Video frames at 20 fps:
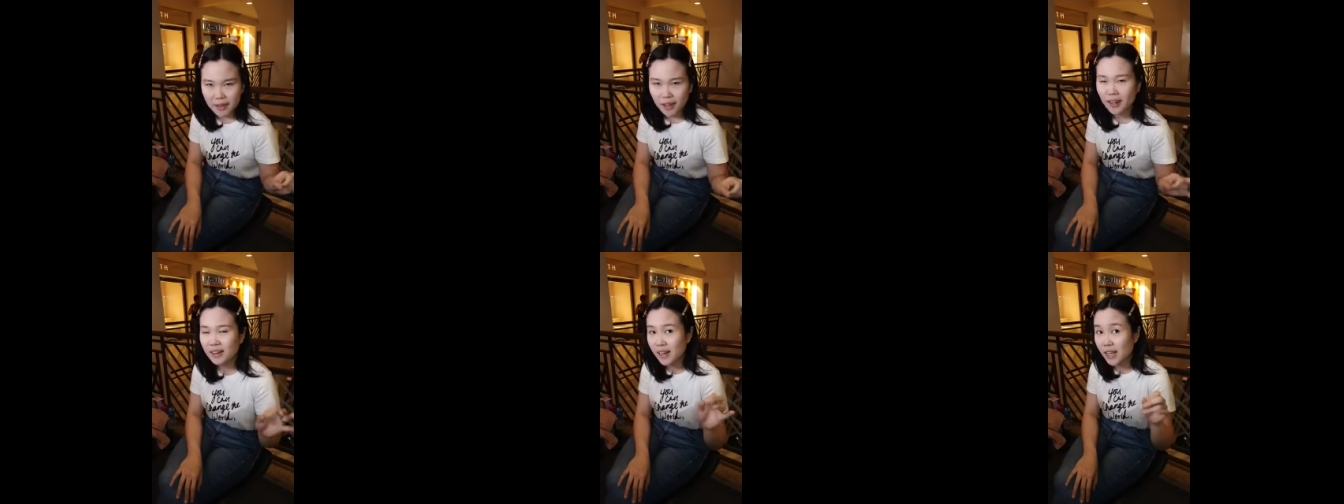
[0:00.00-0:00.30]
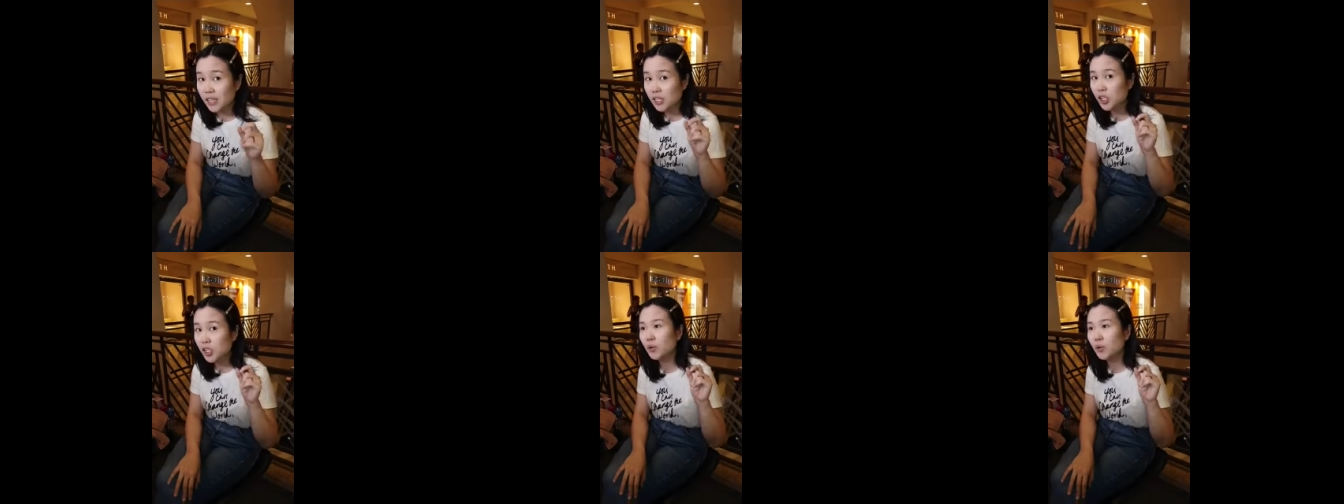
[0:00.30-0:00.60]

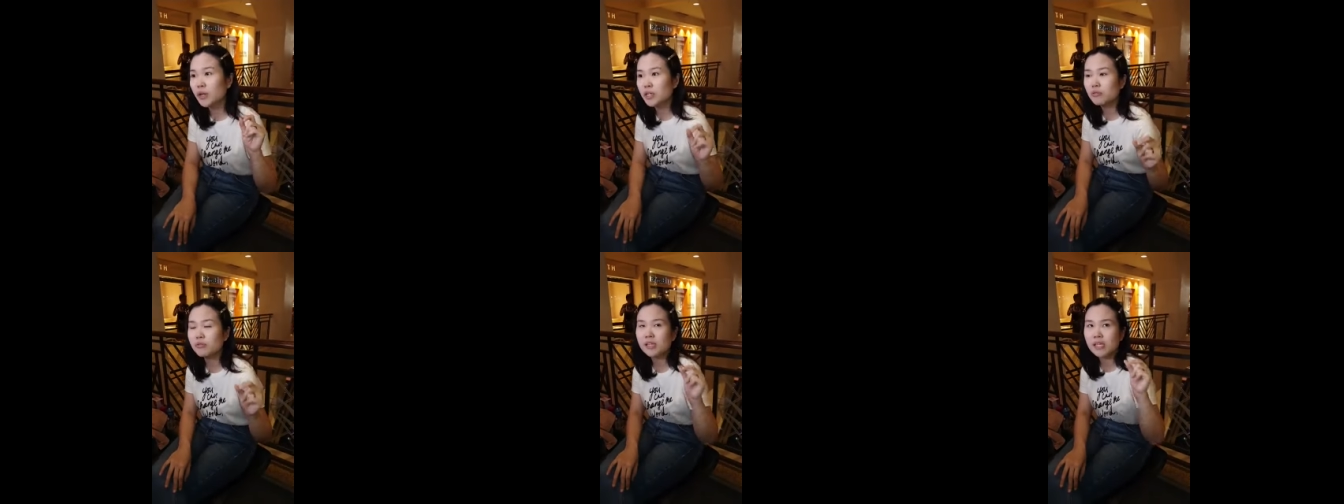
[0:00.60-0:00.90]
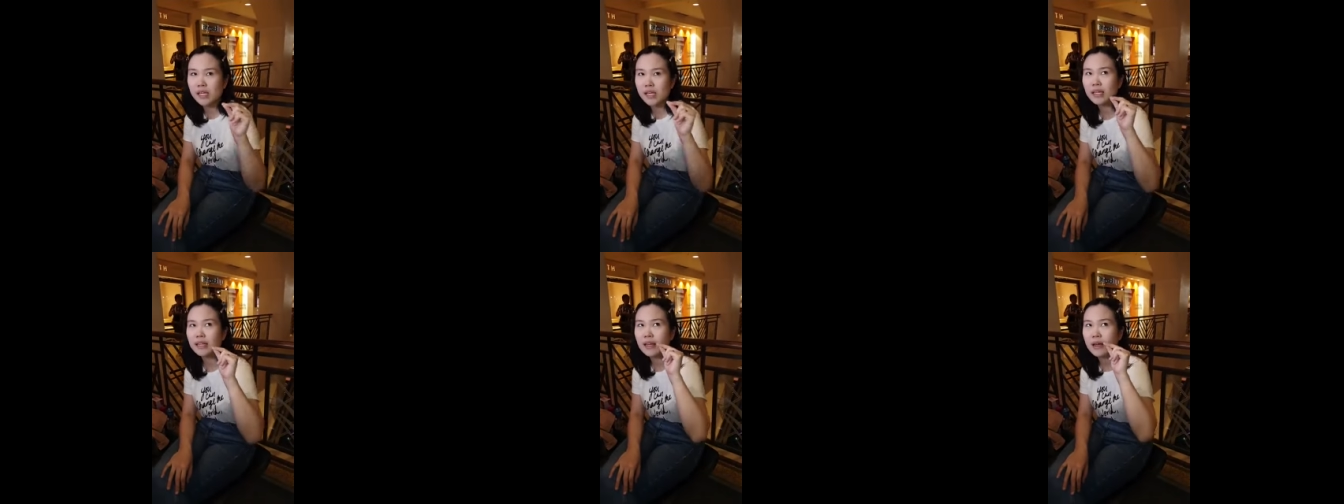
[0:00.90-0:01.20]
unless you are
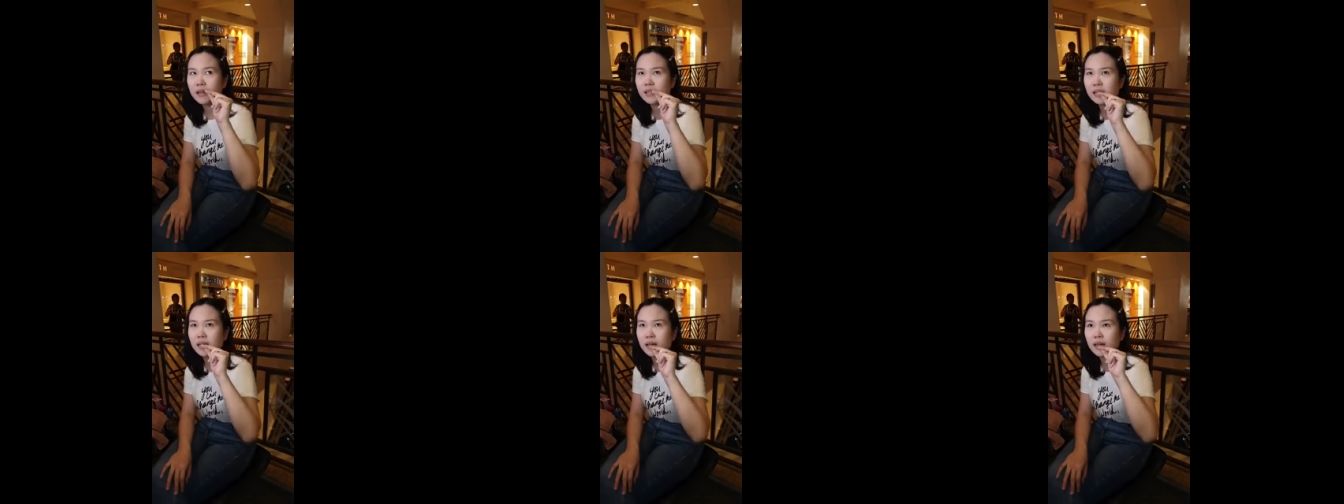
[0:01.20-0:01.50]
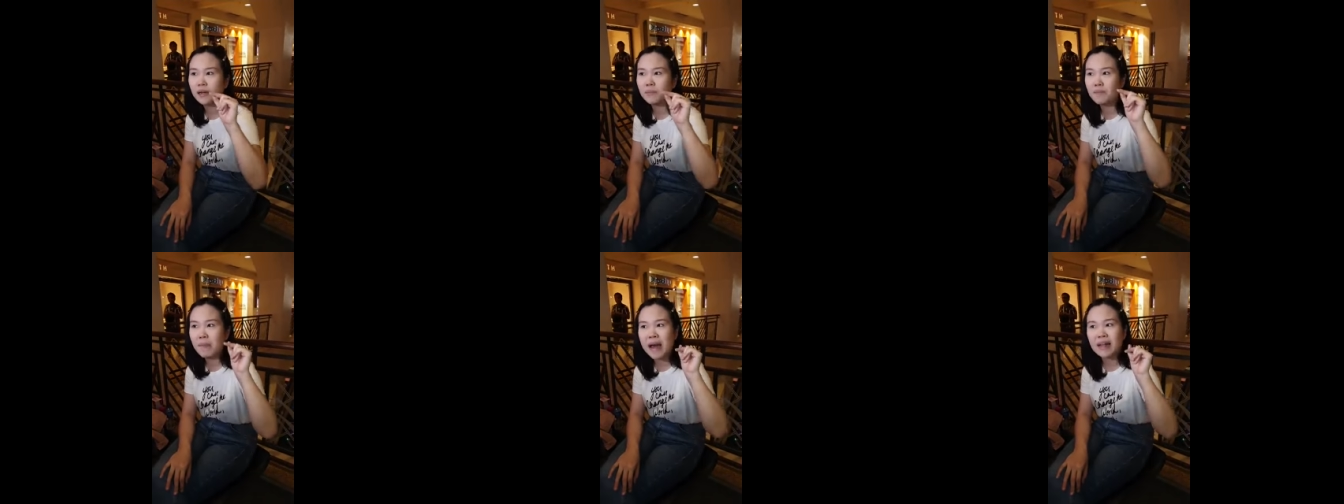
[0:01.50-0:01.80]
using it as
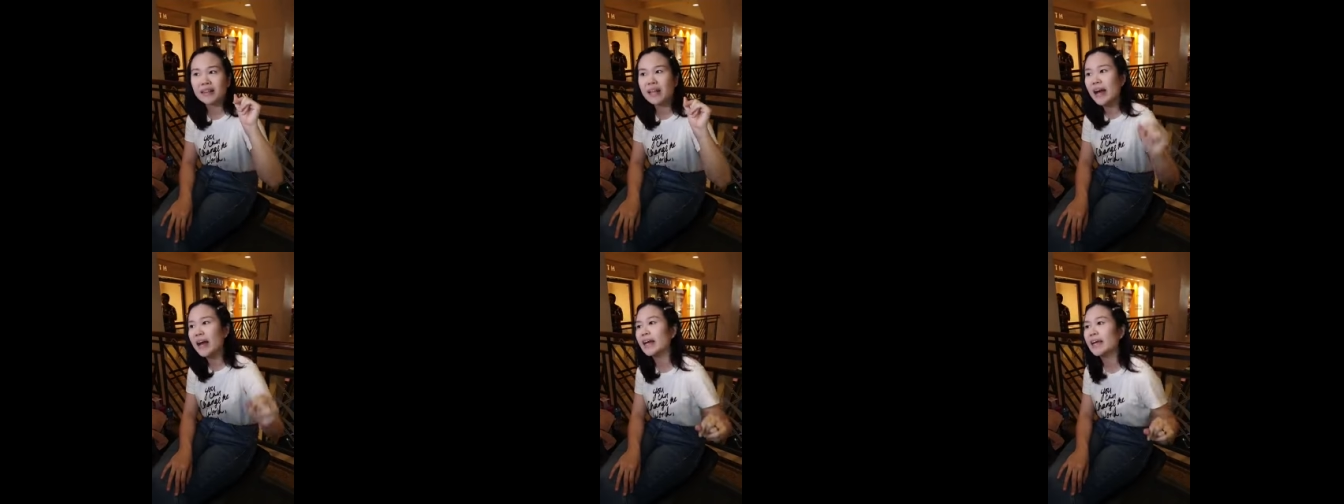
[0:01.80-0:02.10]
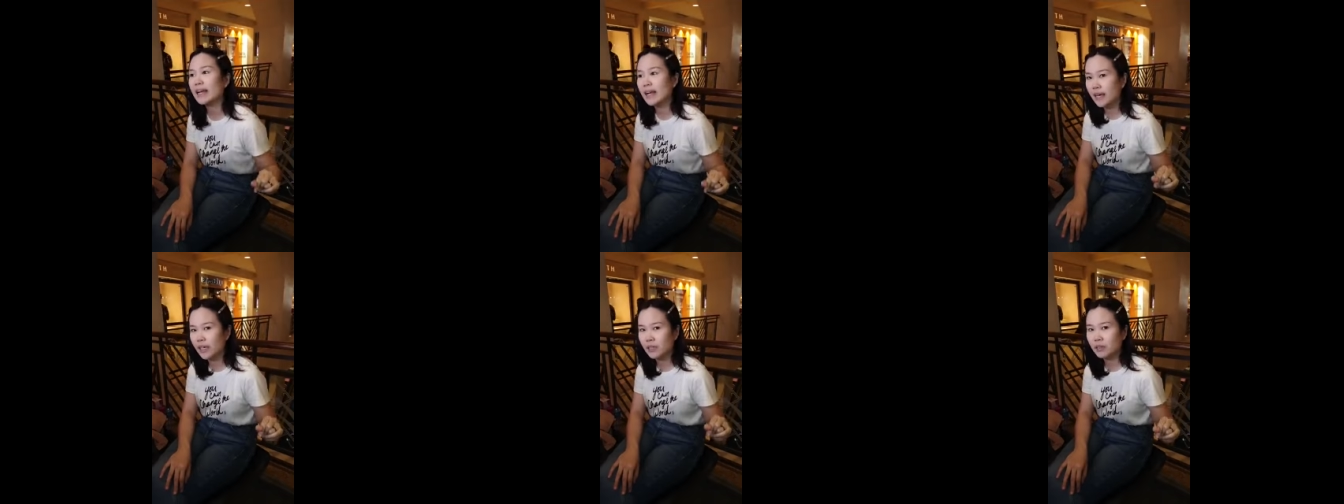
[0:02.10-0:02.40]
a matte
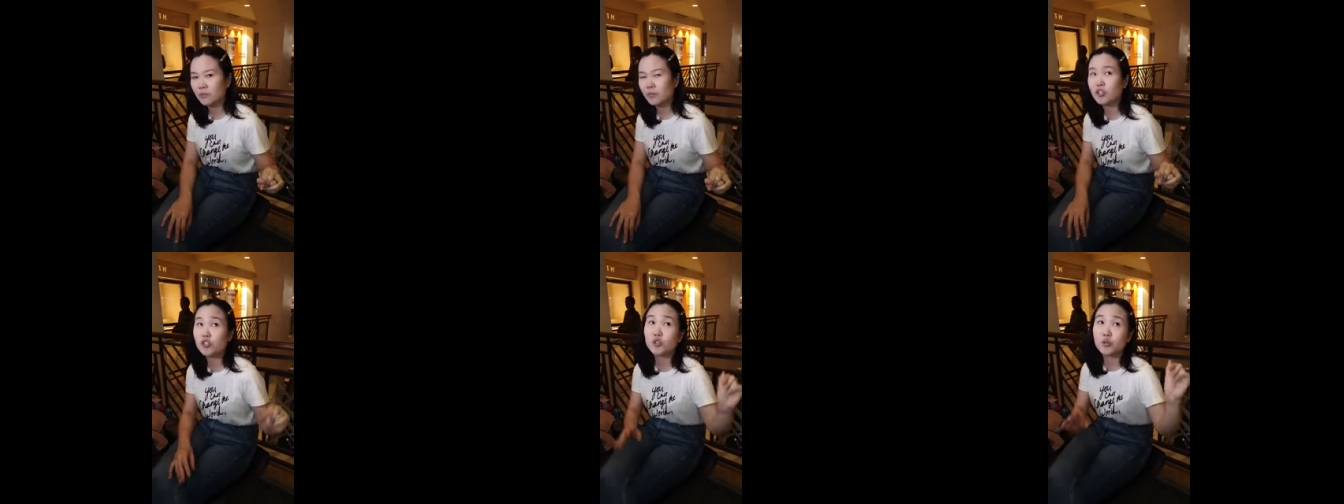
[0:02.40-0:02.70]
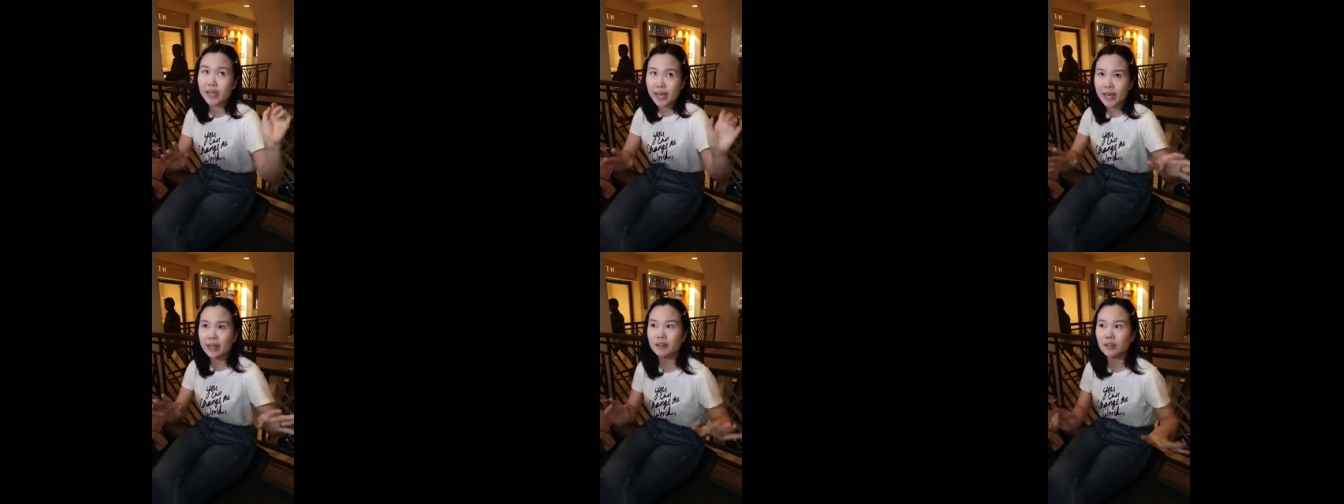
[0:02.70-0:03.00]
highlight, which
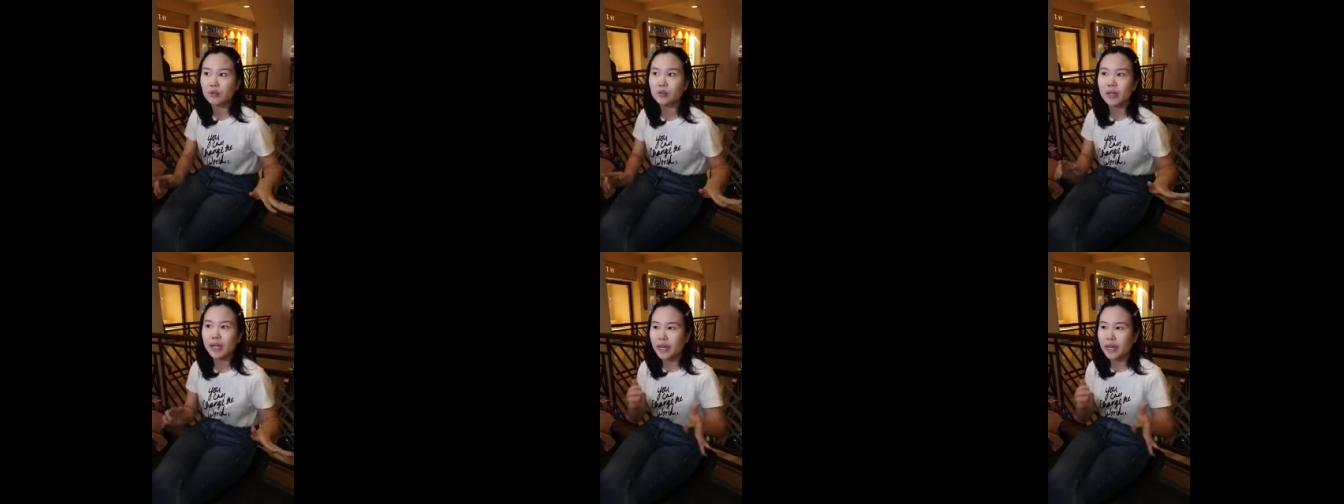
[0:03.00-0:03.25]
you can do.